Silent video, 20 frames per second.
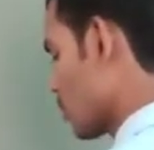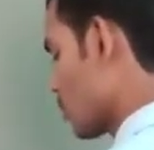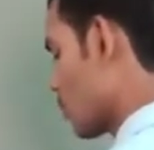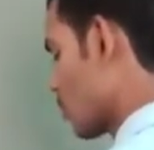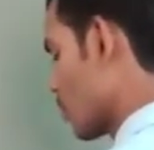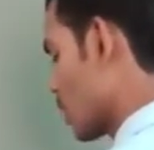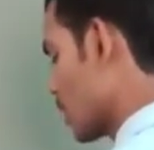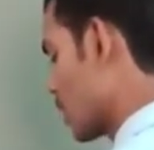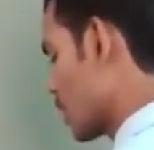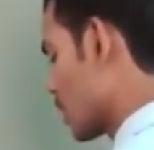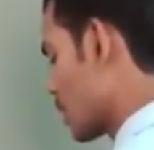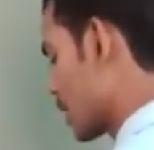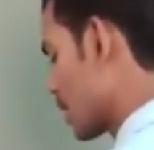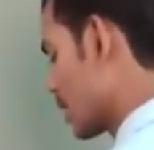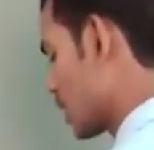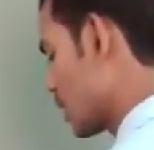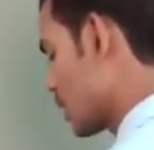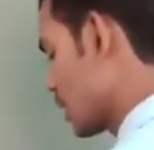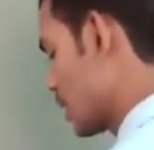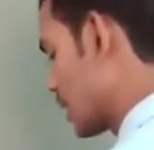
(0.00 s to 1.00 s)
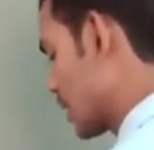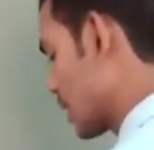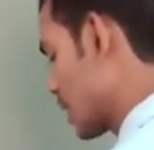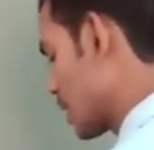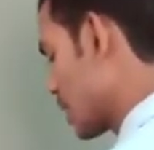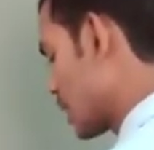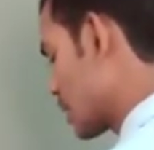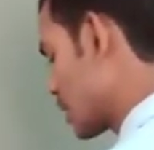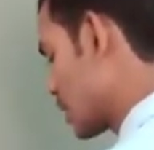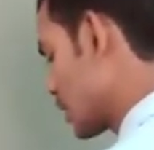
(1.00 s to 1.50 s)

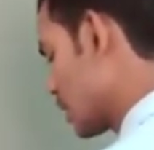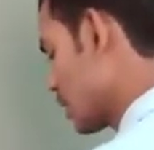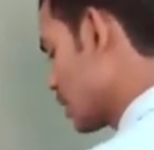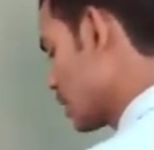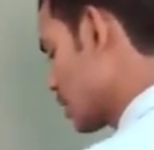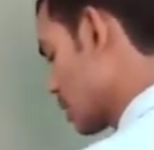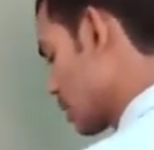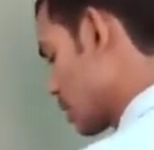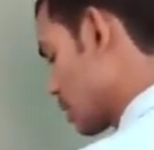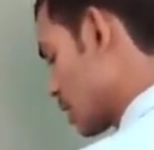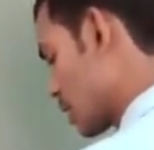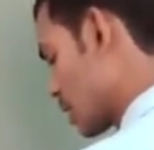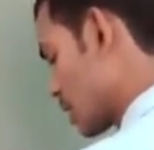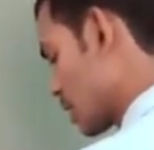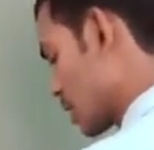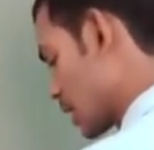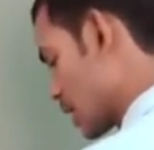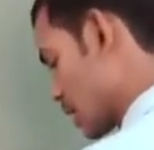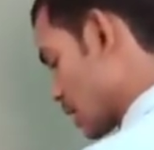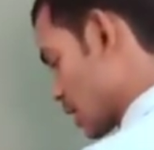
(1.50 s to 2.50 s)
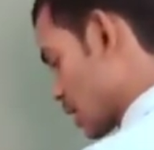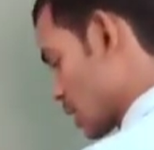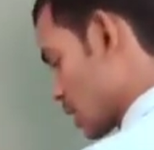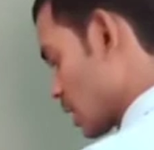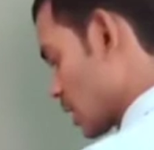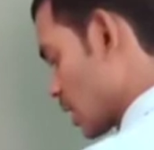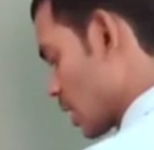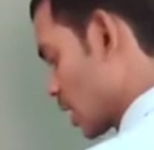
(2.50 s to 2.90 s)
180 degree,